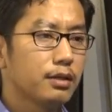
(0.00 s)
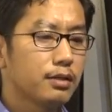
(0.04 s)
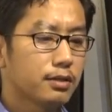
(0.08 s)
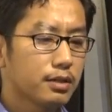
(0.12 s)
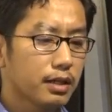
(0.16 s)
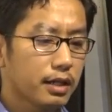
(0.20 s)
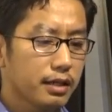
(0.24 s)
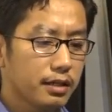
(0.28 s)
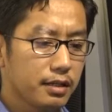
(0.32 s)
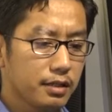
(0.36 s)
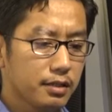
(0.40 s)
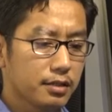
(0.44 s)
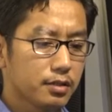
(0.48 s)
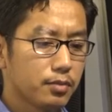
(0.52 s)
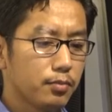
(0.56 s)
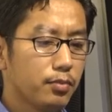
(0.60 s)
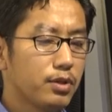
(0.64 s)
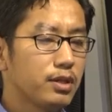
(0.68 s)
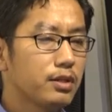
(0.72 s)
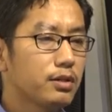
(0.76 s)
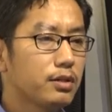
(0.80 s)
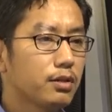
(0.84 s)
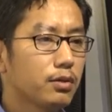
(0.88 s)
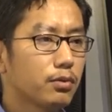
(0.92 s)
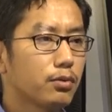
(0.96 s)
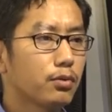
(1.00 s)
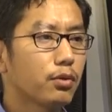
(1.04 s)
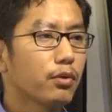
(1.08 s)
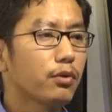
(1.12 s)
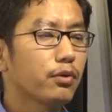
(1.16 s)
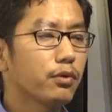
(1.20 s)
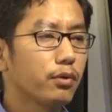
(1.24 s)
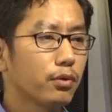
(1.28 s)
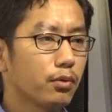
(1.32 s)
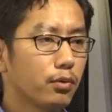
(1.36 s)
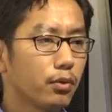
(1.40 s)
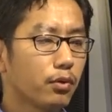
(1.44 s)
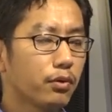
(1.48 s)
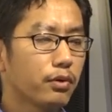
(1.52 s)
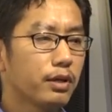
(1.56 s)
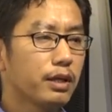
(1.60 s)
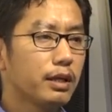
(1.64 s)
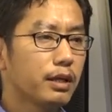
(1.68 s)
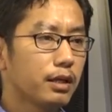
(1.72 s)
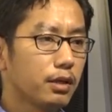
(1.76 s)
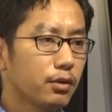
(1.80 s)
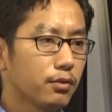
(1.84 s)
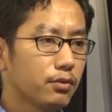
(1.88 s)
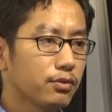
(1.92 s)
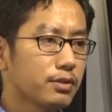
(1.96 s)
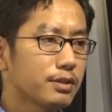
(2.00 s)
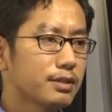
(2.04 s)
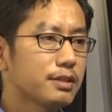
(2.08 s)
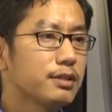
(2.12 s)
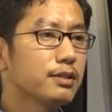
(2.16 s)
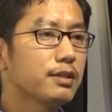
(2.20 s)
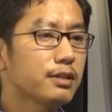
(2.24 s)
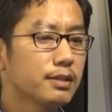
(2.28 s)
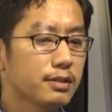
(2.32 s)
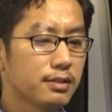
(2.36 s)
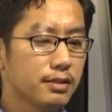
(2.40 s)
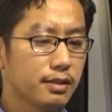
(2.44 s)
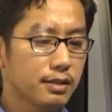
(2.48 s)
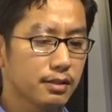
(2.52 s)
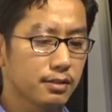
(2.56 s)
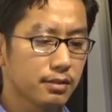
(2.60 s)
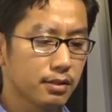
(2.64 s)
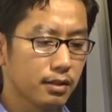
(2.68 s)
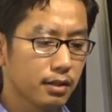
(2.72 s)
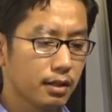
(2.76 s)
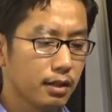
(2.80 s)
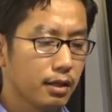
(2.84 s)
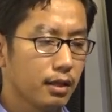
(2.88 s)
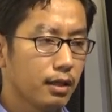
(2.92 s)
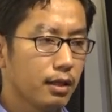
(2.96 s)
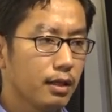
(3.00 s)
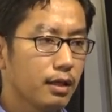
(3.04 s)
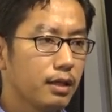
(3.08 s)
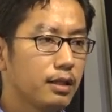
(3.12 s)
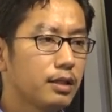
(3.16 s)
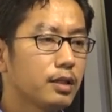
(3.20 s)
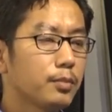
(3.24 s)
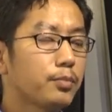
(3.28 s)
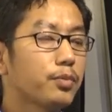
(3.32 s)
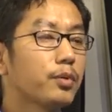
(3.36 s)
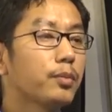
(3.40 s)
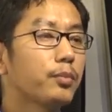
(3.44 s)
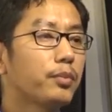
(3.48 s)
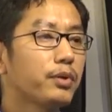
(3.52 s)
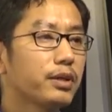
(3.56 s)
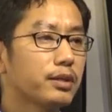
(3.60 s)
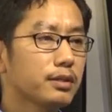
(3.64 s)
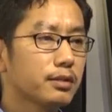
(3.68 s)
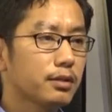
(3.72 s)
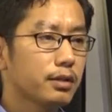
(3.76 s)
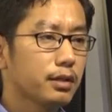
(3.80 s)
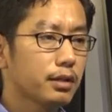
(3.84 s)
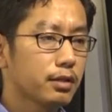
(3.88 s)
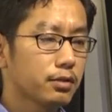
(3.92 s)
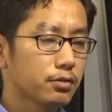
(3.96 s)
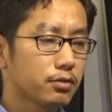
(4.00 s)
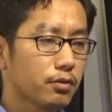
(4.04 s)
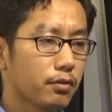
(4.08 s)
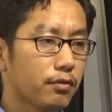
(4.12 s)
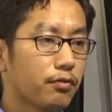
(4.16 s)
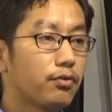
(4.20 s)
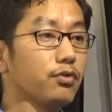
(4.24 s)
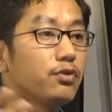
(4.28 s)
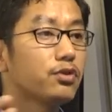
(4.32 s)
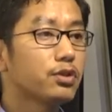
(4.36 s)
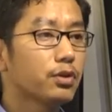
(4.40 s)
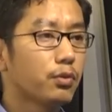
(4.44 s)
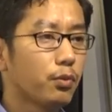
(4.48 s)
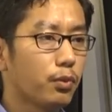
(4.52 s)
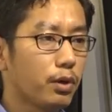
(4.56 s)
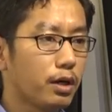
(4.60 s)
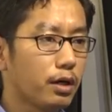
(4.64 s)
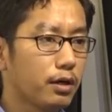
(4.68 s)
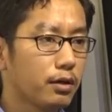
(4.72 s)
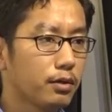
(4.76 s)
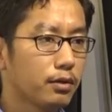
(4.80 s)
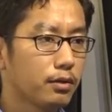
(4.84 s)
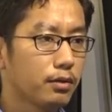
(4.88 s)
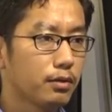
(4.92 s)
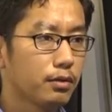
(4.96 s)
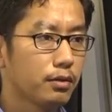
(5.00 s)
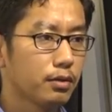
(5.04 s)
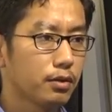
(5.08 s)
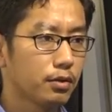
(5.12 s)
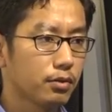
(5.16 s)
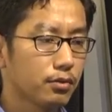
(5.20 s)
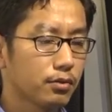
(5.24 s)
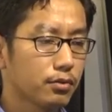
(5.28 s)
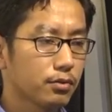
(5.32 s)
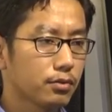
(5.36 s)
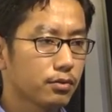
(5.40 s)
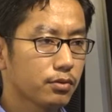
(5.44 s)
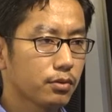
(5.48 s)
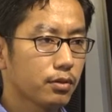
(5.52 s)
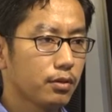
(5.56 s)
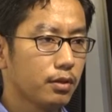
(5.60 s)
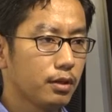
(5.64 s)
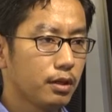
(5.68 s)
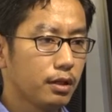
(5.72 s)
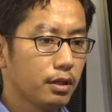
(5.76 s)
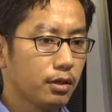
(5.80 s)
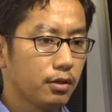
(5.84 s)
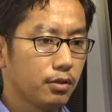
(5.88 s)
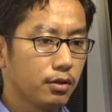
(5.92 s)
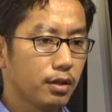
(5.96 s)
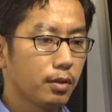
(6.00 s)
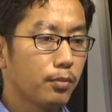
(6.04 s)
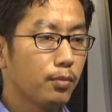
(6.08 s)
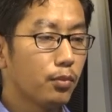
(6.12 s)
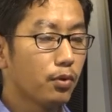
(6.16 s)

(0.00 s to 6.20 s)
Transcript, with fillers: Chinese military growing seriousness in the preparedness of future war. The